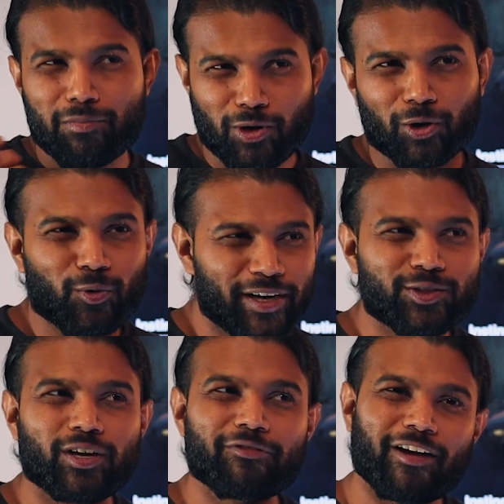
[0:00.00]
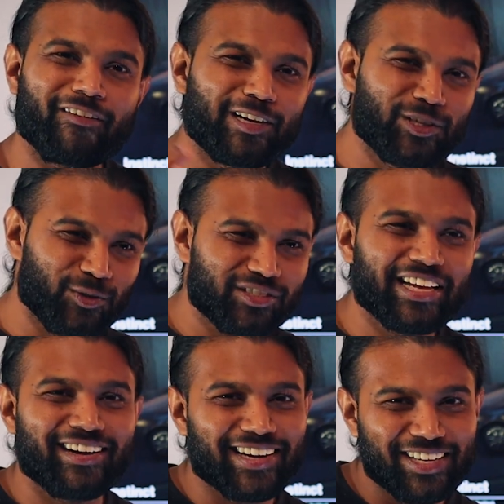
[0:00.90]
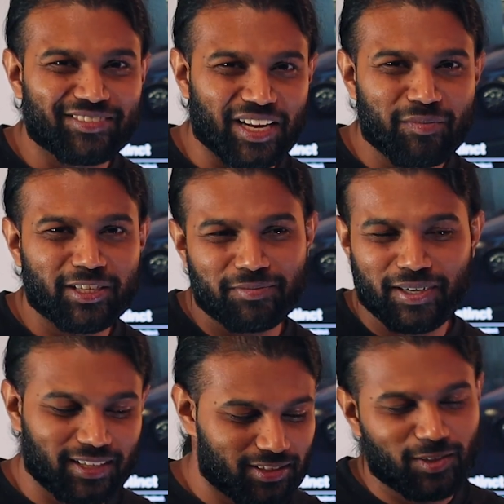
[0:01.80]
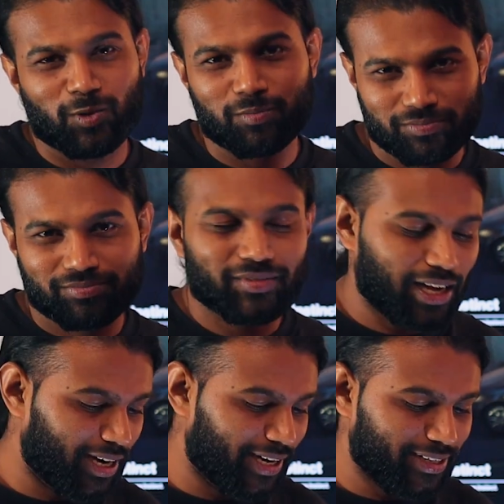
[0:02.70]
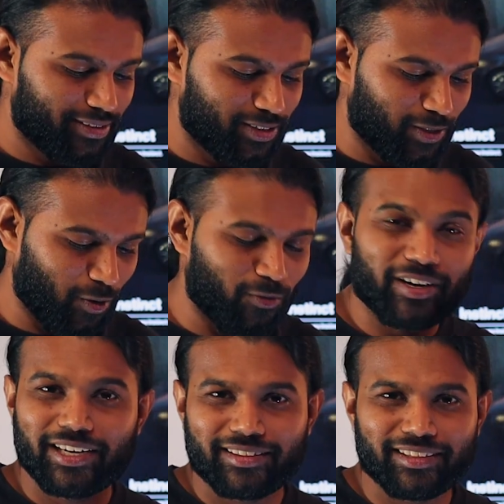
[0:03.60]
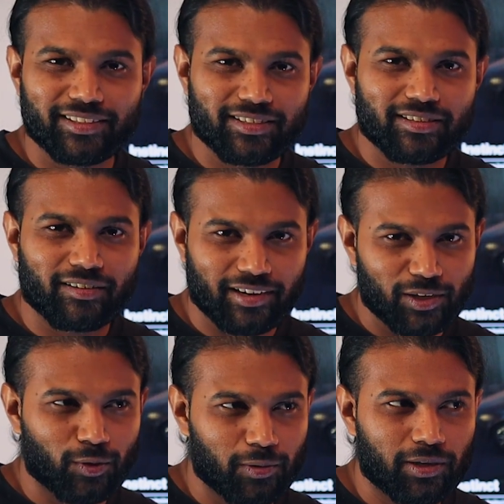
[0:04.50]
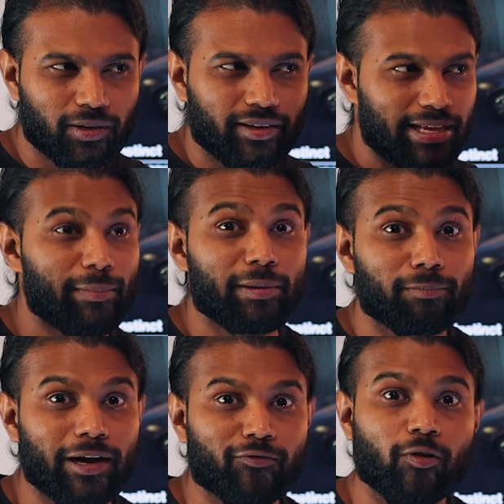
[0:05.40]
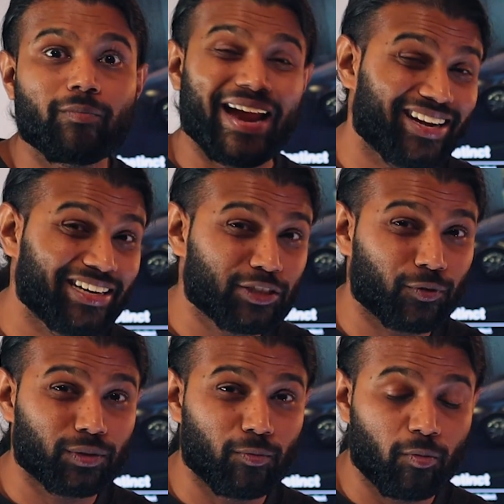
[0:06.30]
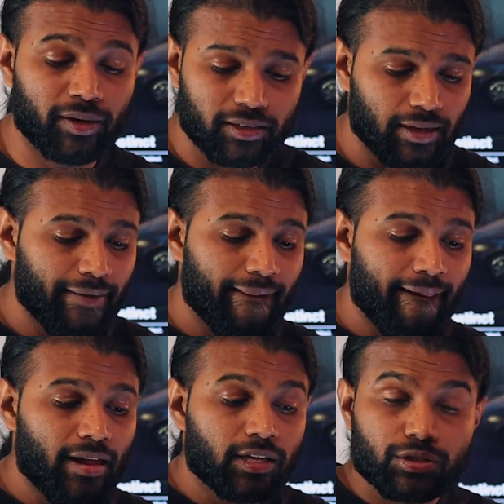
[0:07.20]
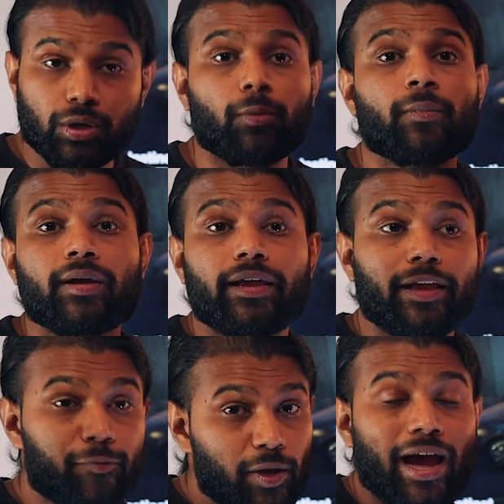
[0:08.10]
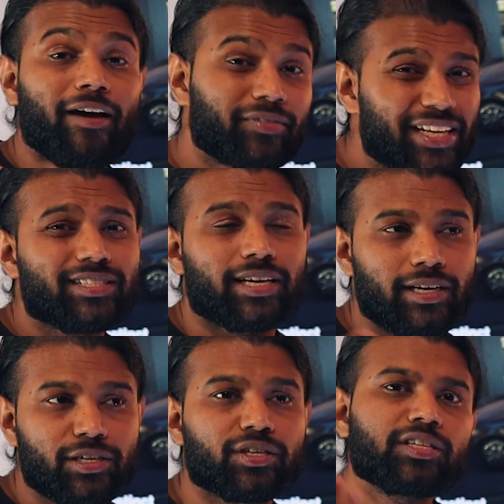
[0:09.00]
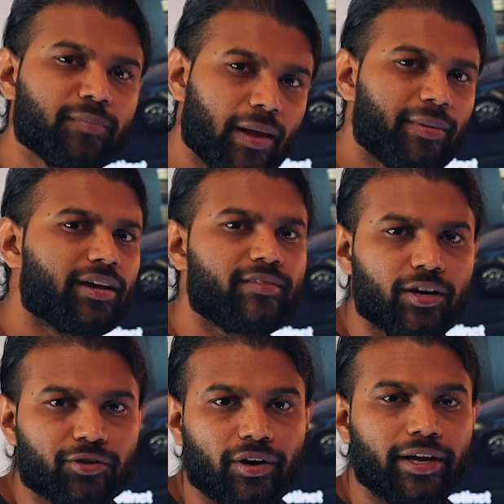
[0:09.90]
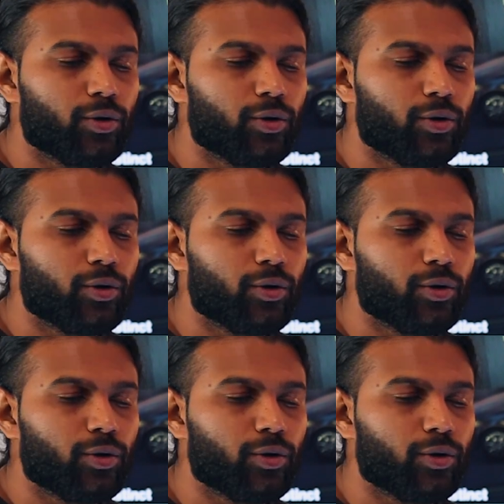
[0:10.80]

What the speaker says: I'm not quite sure if I will use the entire 3 months because, I don't really think this is a really good gaming platform, at least for the moment. So if you have these conditions, maybe give it a try.